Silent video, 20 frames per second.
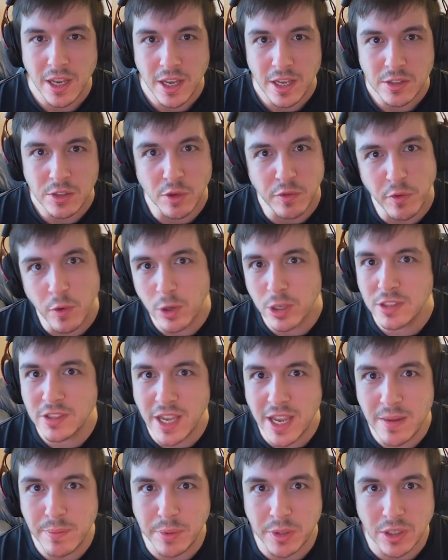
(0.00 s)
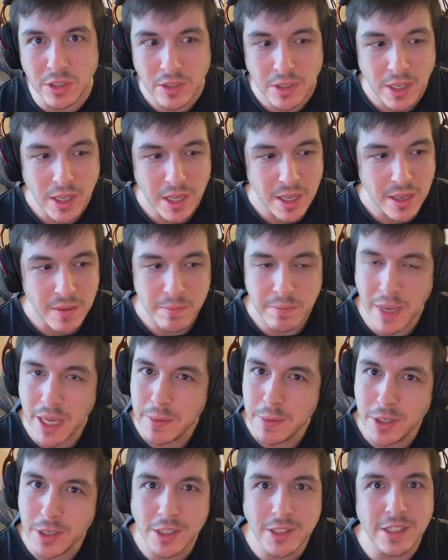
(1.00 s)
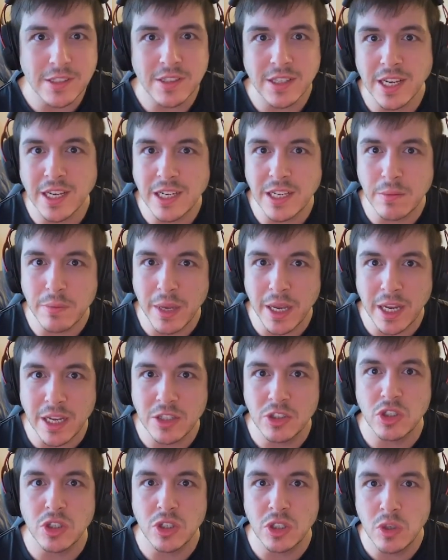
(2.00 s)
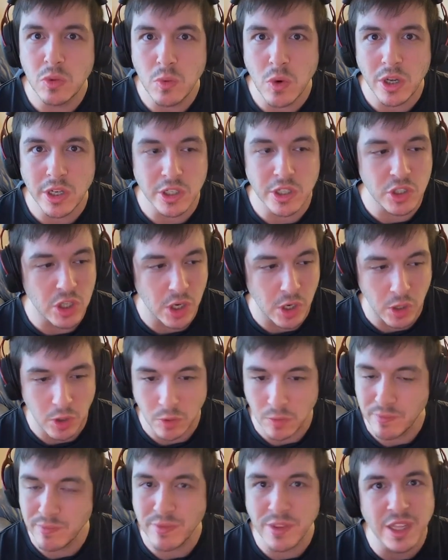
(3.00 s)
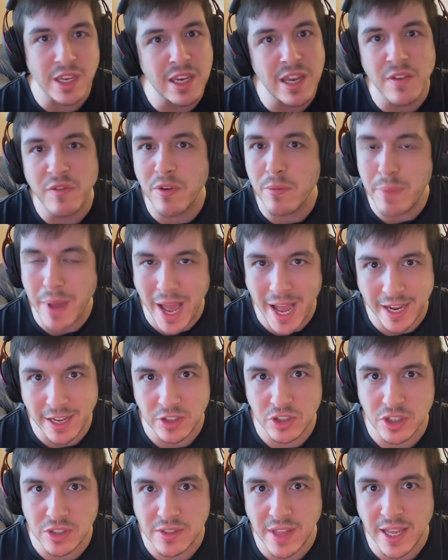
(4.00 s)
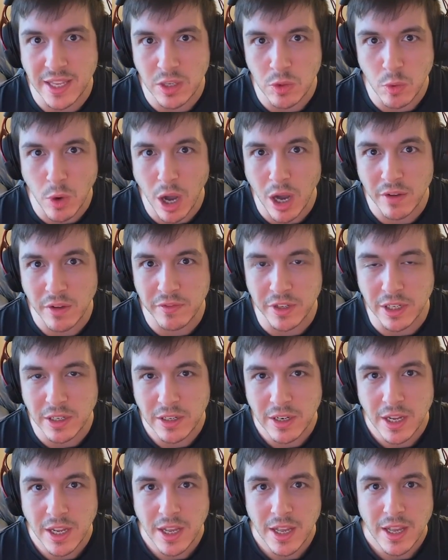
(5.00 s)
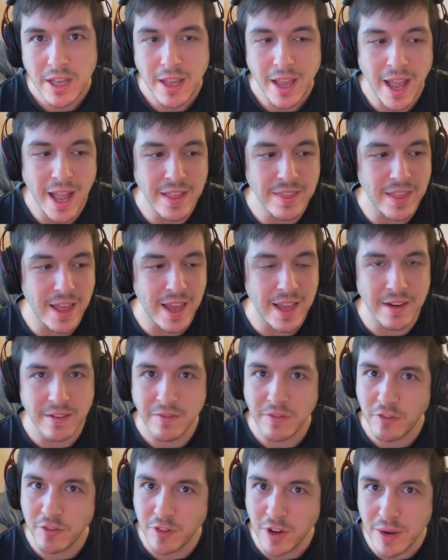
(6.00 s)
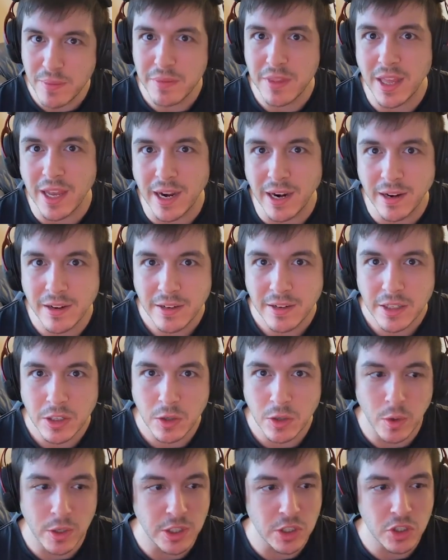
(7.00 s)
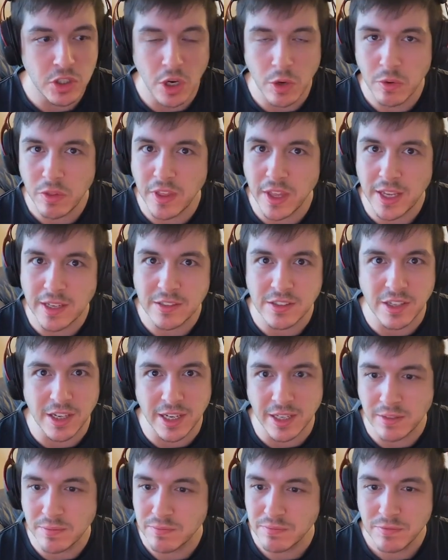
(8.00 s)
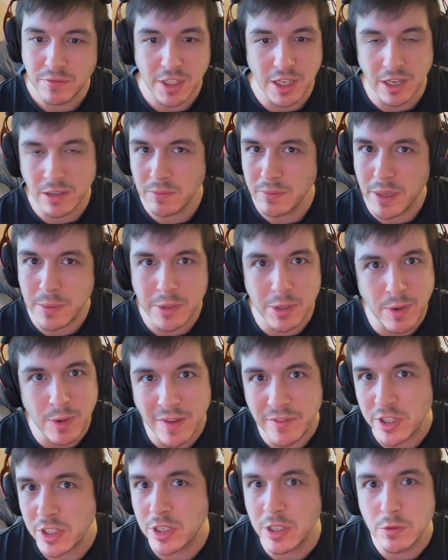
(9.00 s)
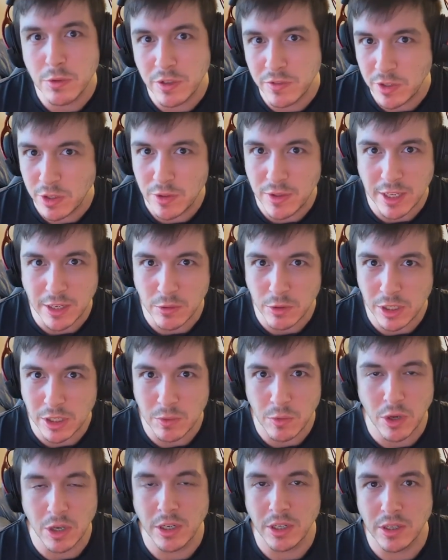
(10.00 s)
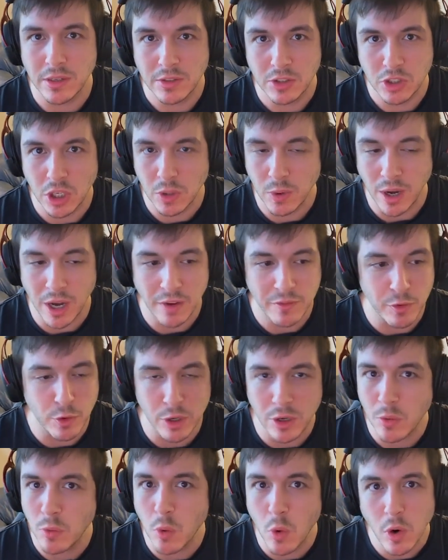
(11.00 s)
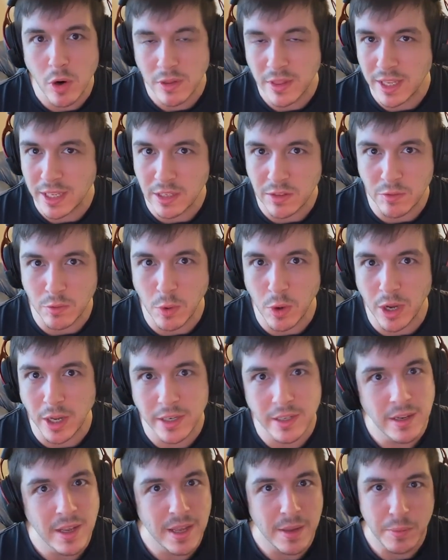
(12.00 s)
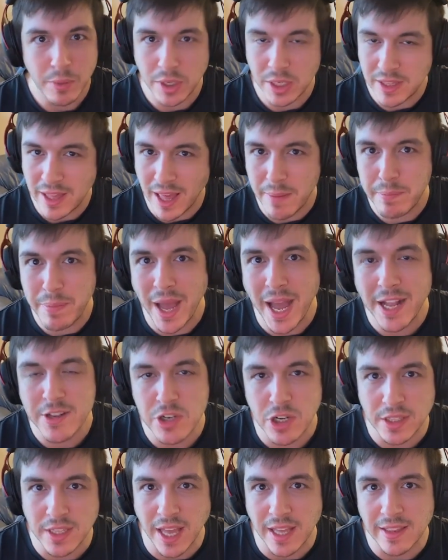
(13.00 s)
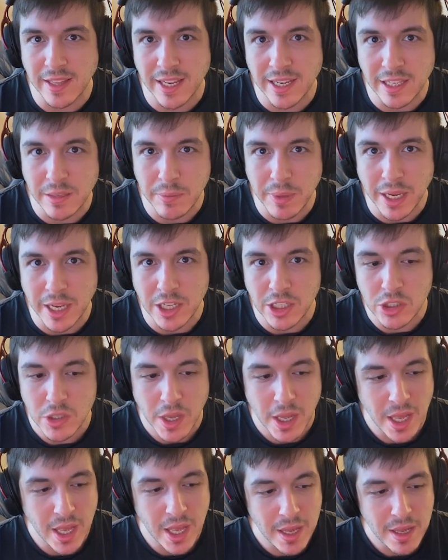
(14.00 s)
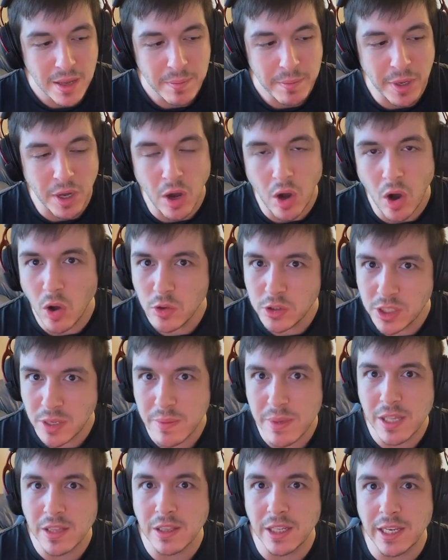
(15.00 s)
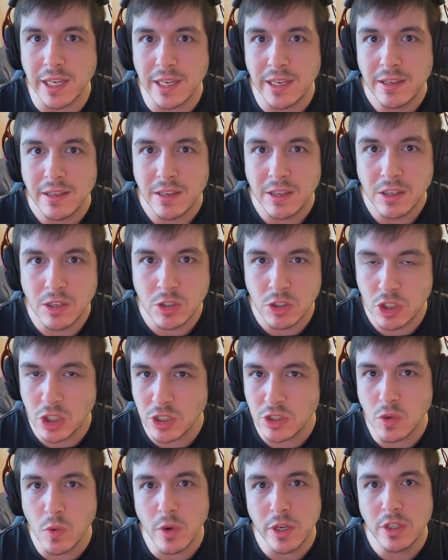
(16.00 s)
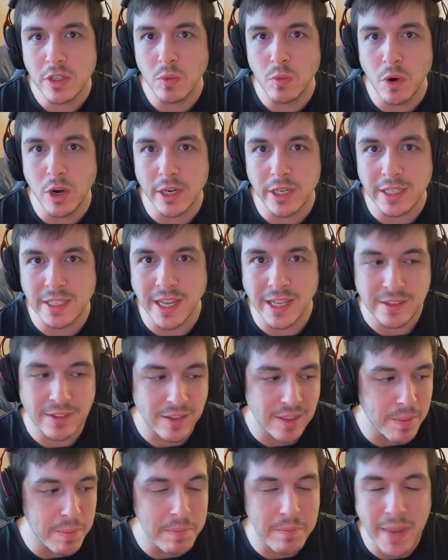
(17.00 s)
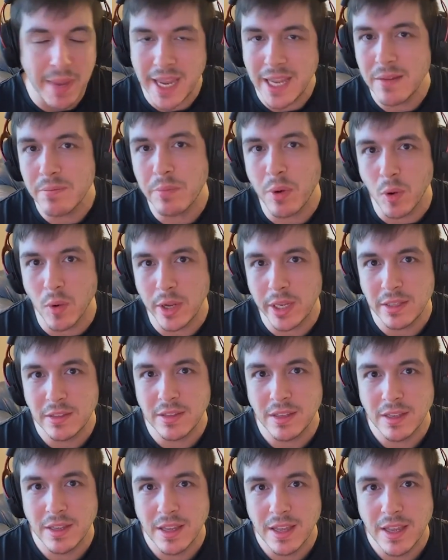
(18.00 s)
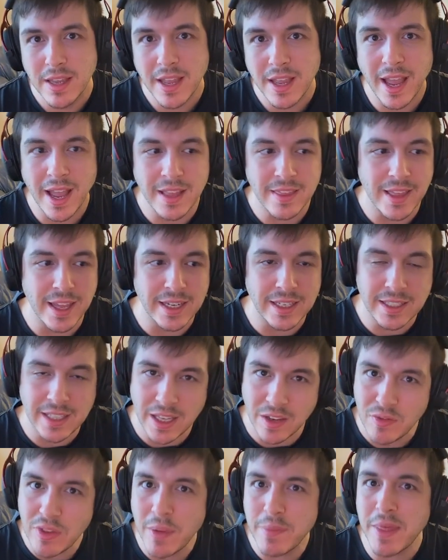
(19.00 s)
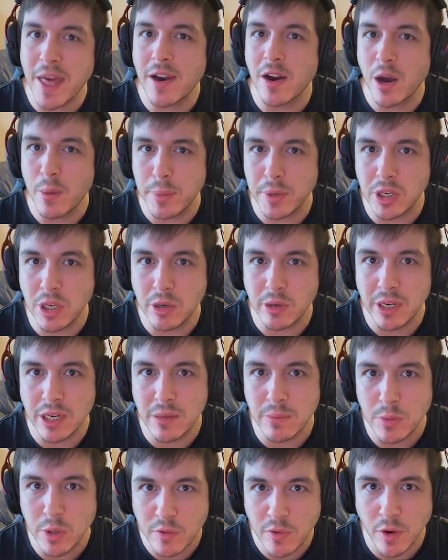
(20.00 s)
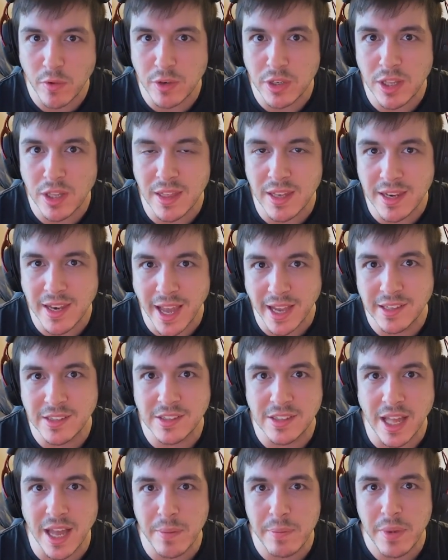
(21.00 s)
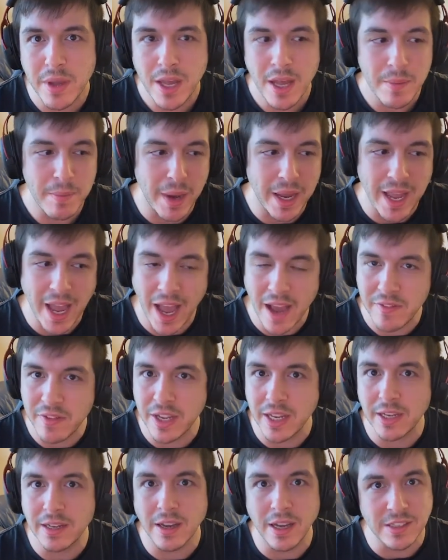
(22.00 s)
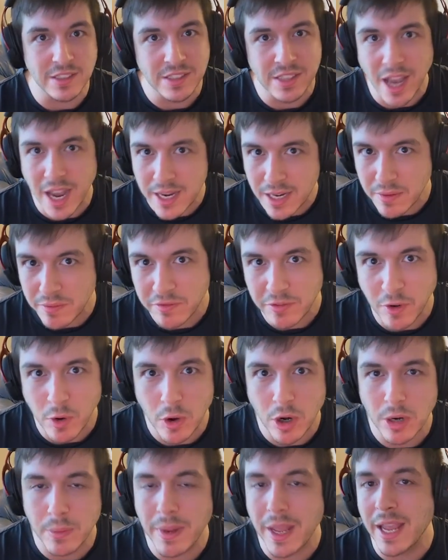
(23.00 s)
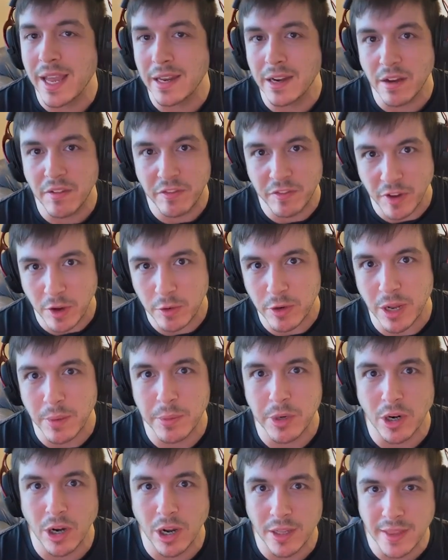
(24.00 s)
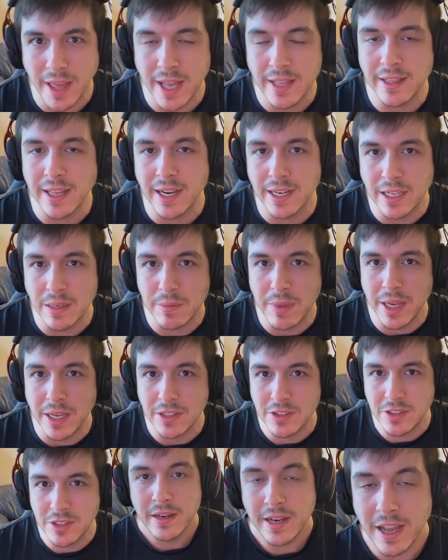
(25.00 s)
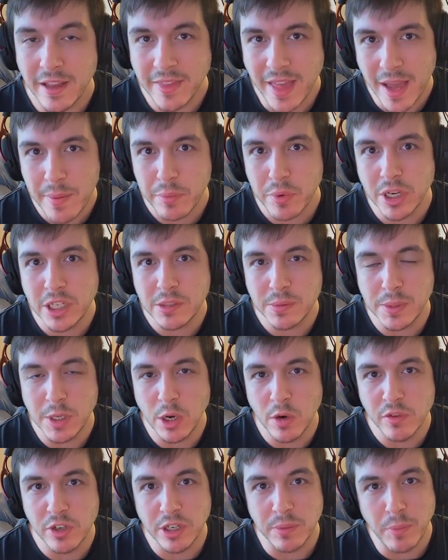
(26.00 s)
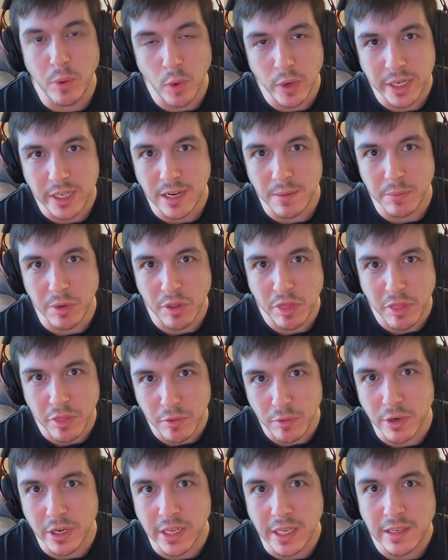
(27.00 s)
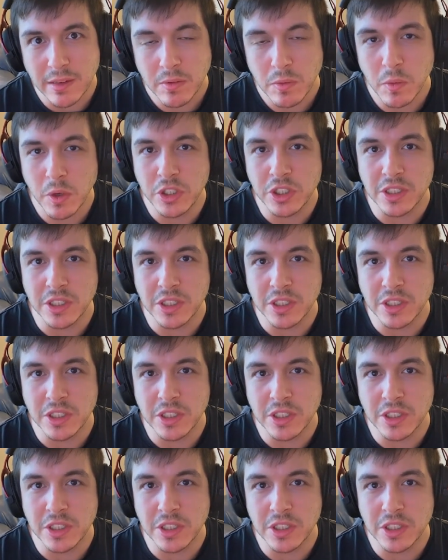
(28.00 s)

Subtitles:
So for example, maybe on this landing page, you want to show the different packages that you offer. And then from there, you're going to show things like, maybe you have a good review that you really want to show off, or an award that you've won, putting that badge on that landing page. But ultimately, you're just going to want to get to the main point and then give them that opportunity to move over to the next step by having a sign-up form and a phone number on that landing page. Now, that brings me over to point number 3, which